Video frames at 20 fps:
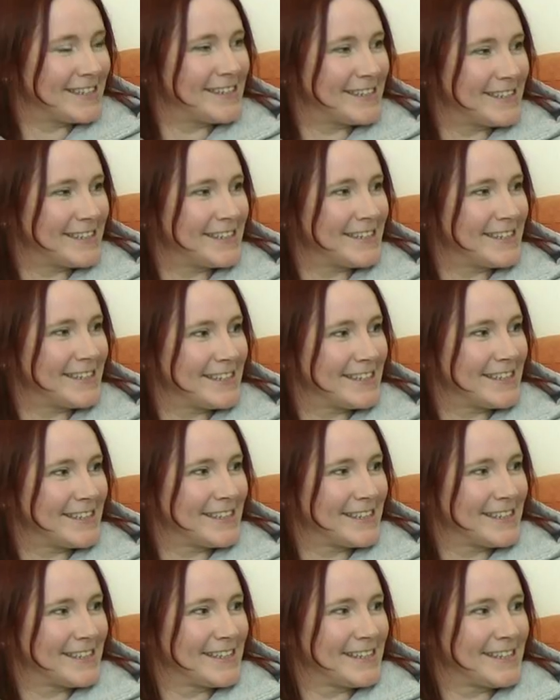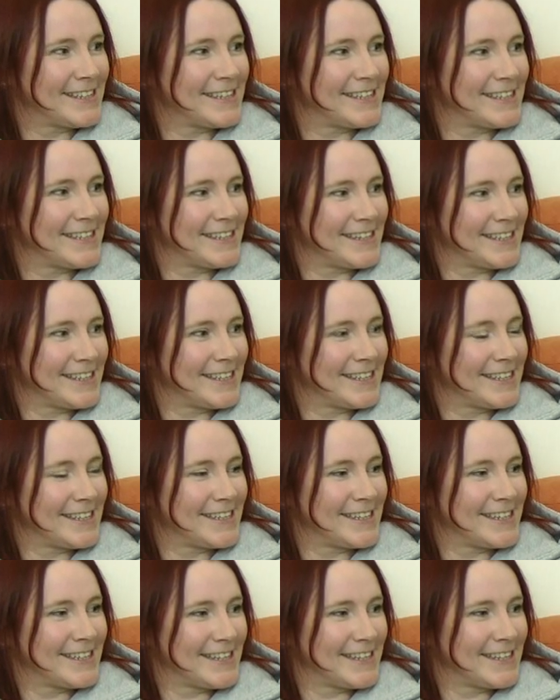
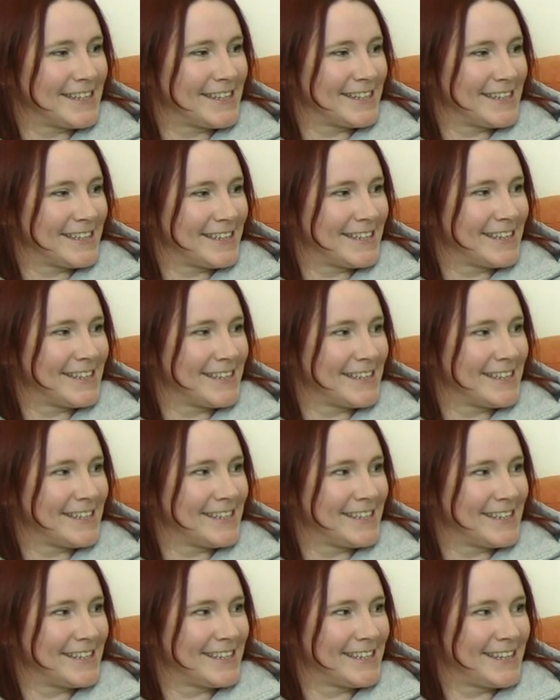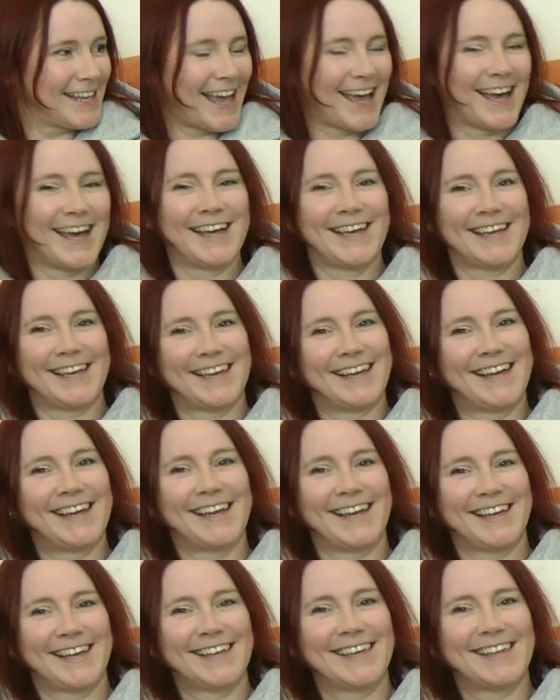
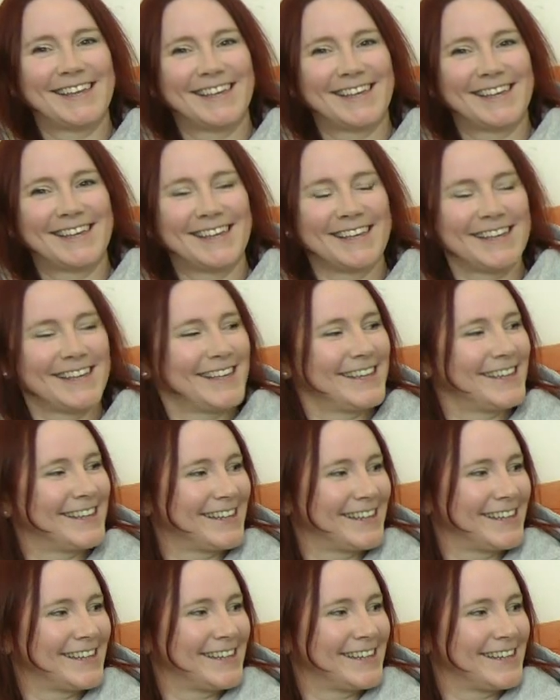This person isn't speaking.